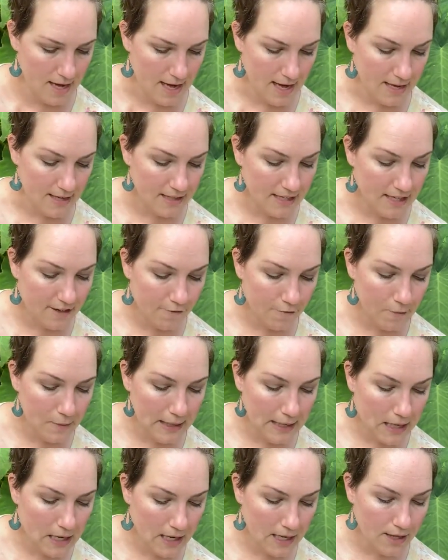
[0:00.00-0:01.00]
And give me
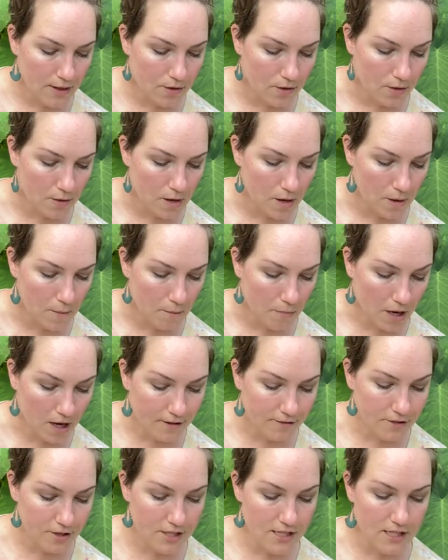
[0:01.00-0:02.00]
neither
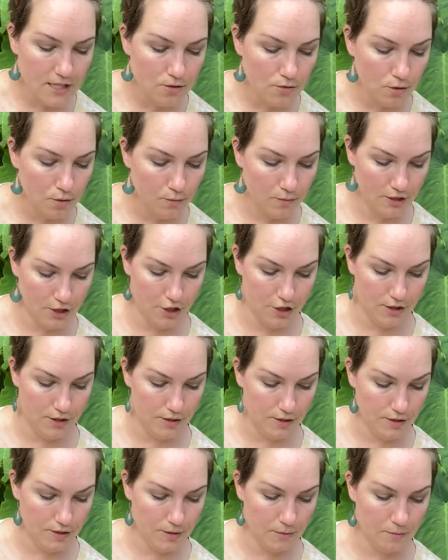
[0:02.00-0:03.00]
poverty nor
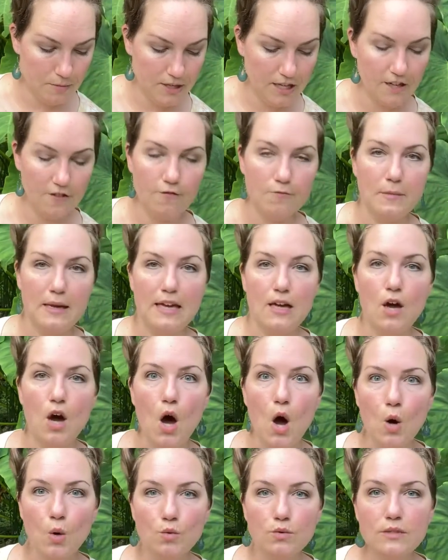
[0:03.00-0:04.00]
riches, but give me
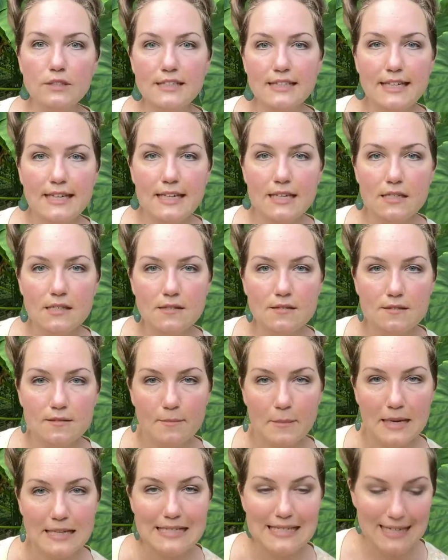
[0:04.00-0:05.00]
only
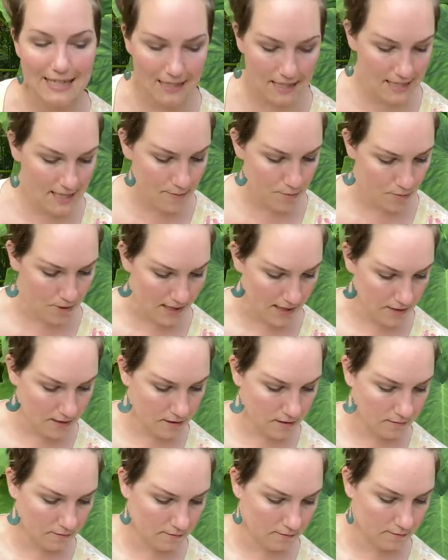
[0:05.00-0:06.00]
my daily bread.
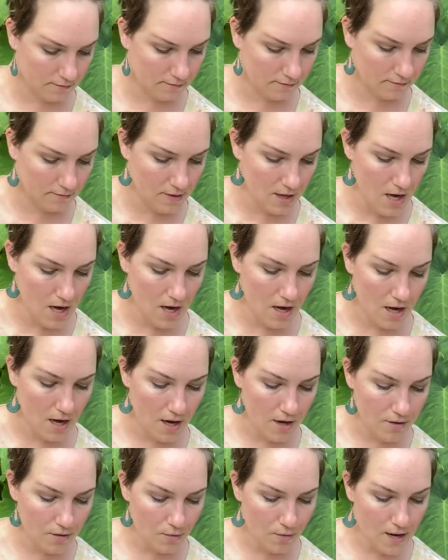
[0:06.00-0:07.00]

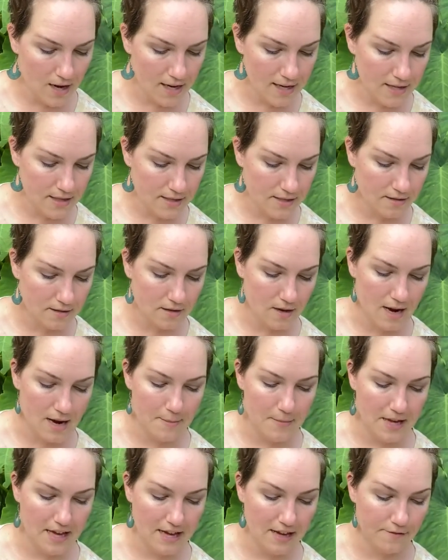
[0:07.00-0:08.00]
Otherwise, I
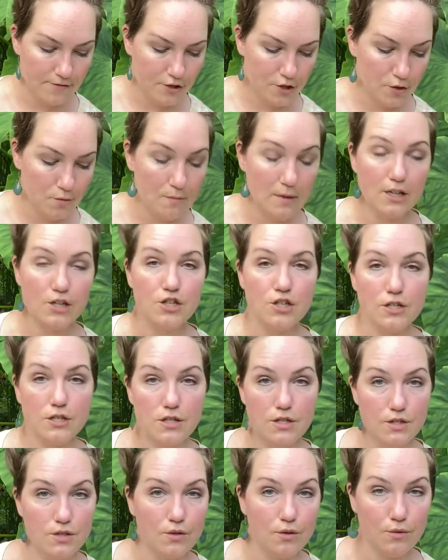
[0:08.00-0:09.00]
may have too much and
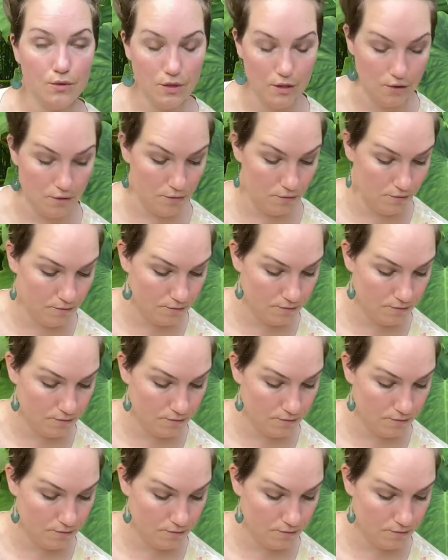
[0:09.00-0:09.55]
disown you